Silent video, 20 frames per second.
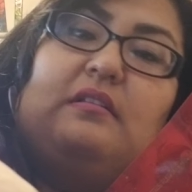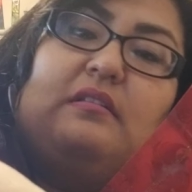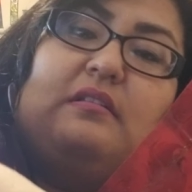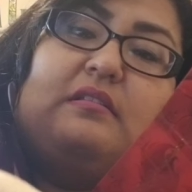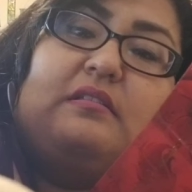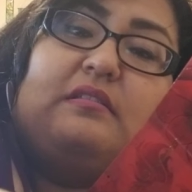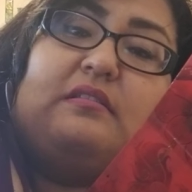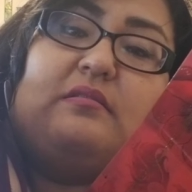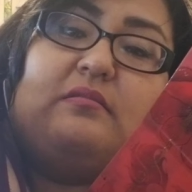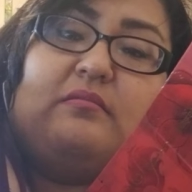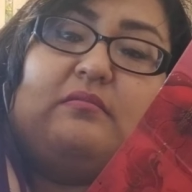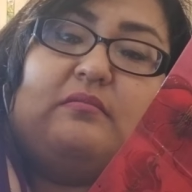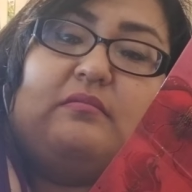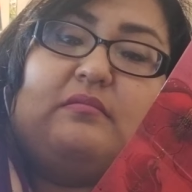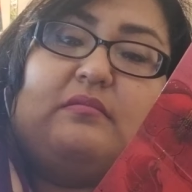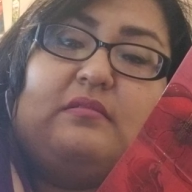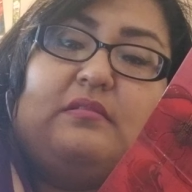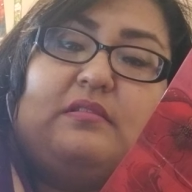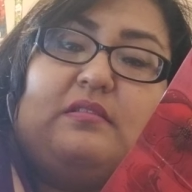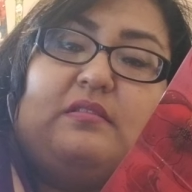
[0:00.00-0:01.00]
So
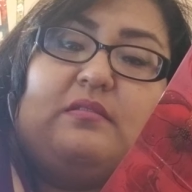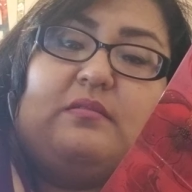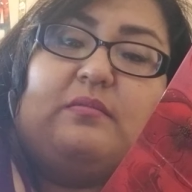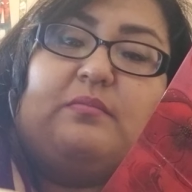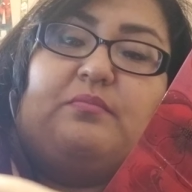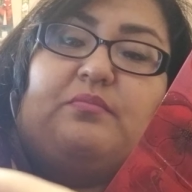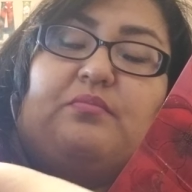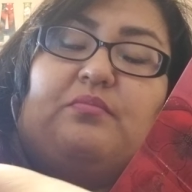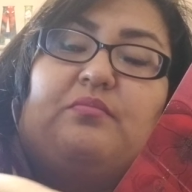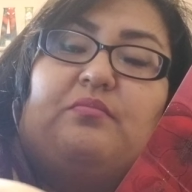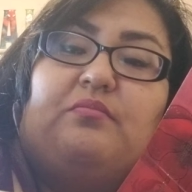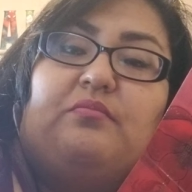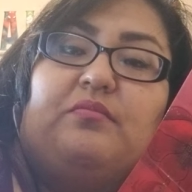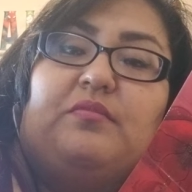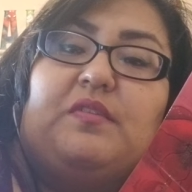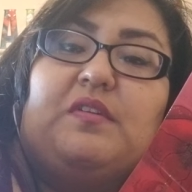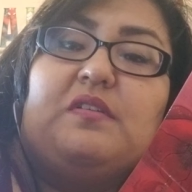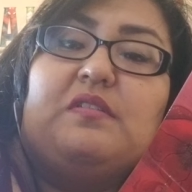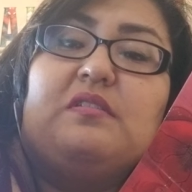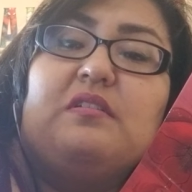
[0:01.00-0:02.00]

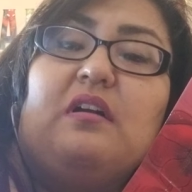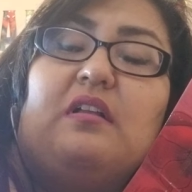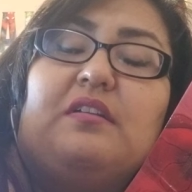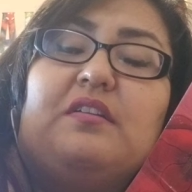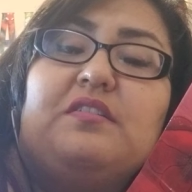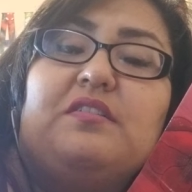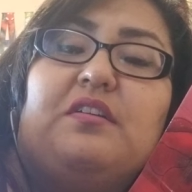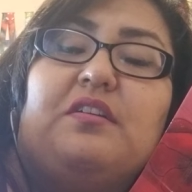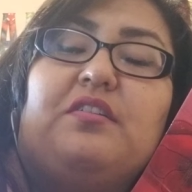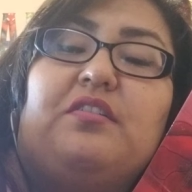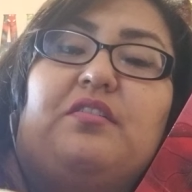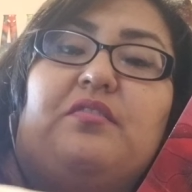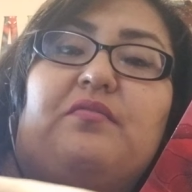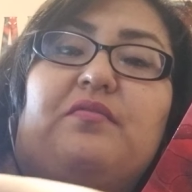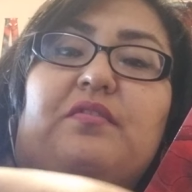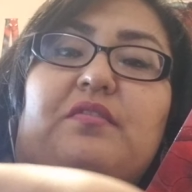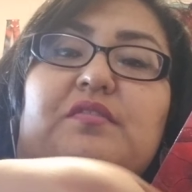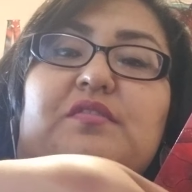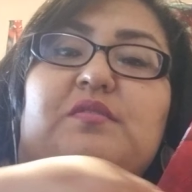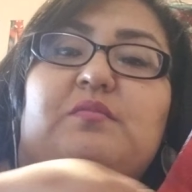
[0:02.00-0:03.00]
these colors are good
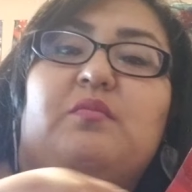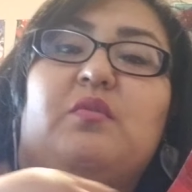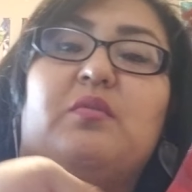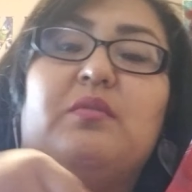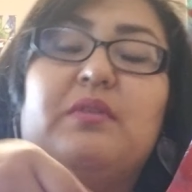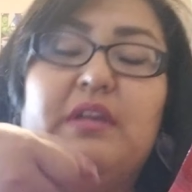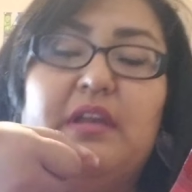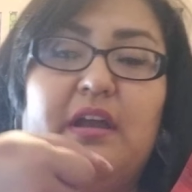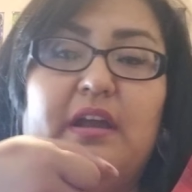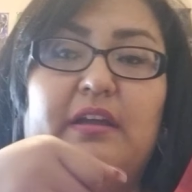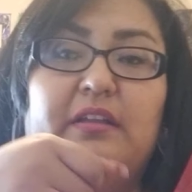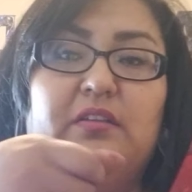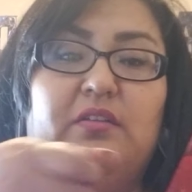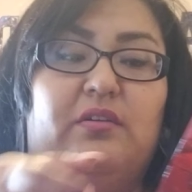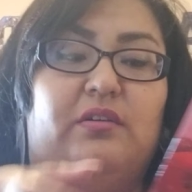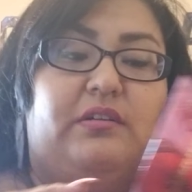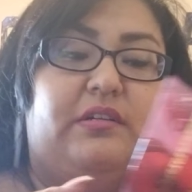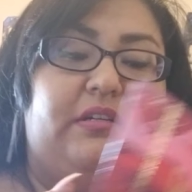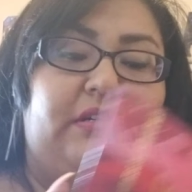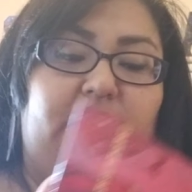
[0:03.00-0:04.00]
for a smoky eye
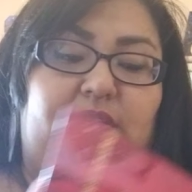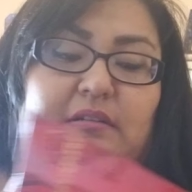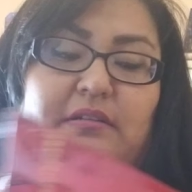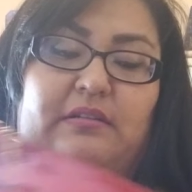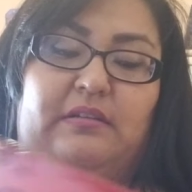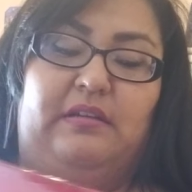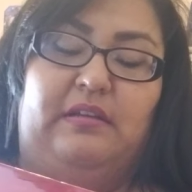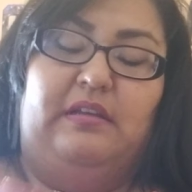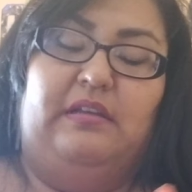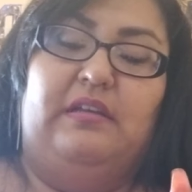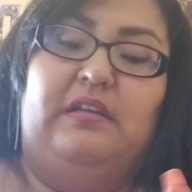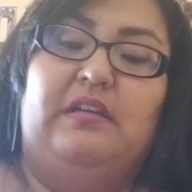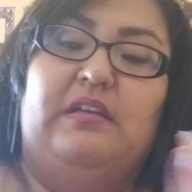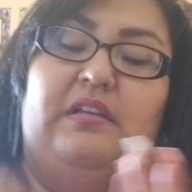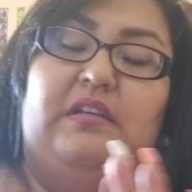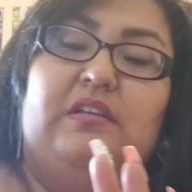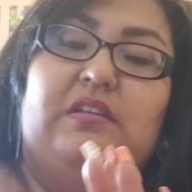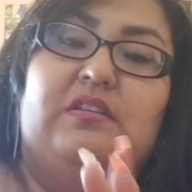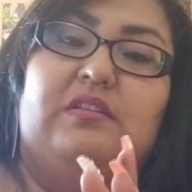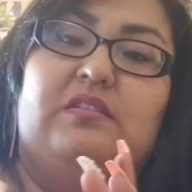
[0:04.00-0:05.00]
look.
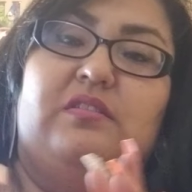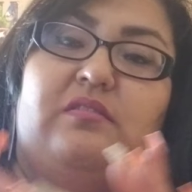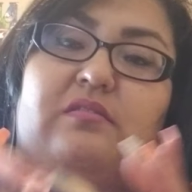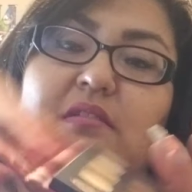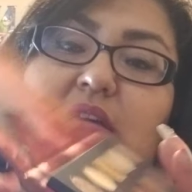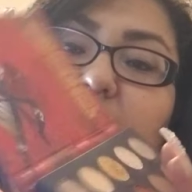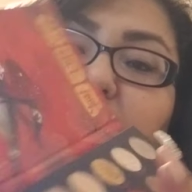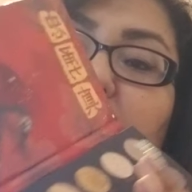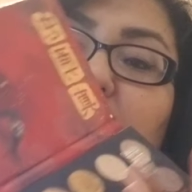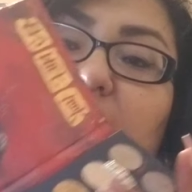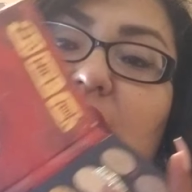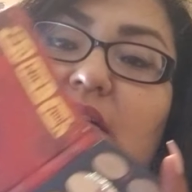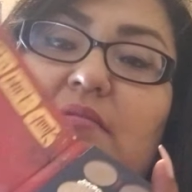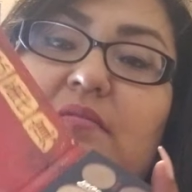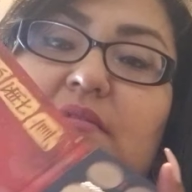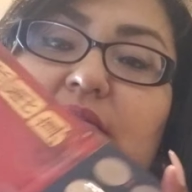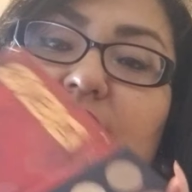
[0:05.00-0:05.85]
I love